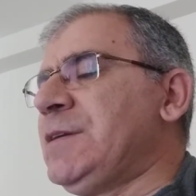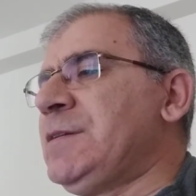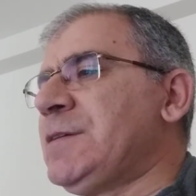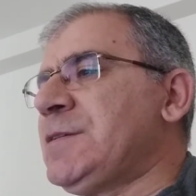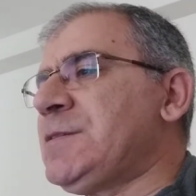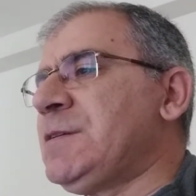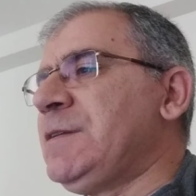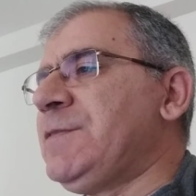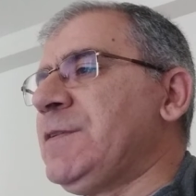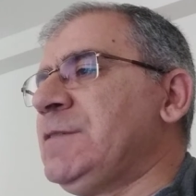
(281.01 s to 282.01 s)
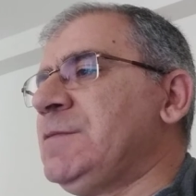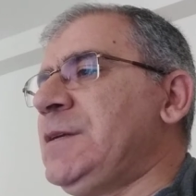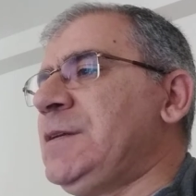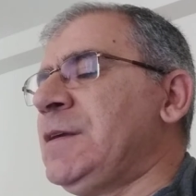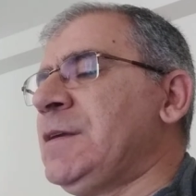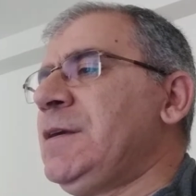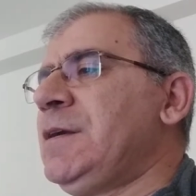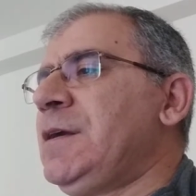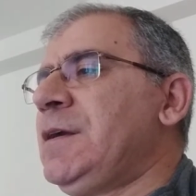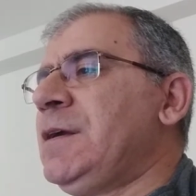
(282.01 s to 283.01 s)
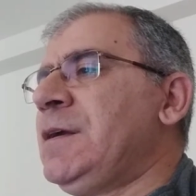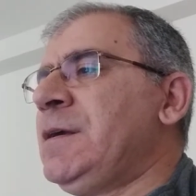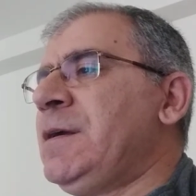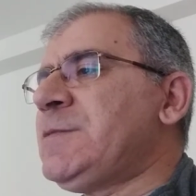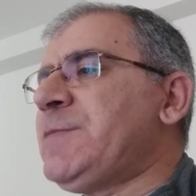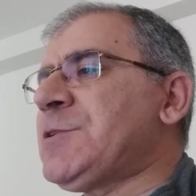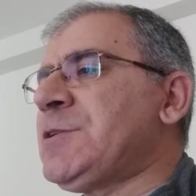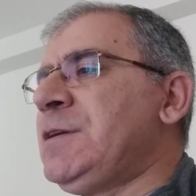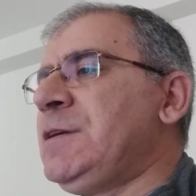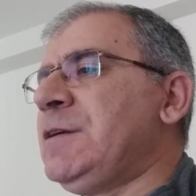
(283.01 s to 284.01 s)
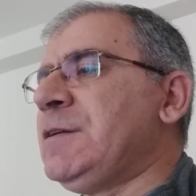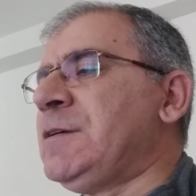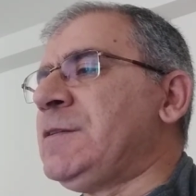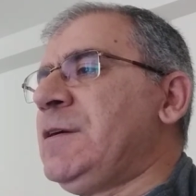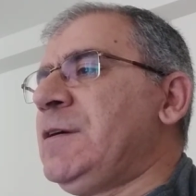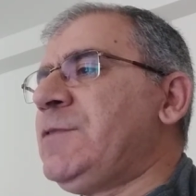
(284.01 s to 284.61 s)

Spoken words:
it has a significant meaning, especially in England.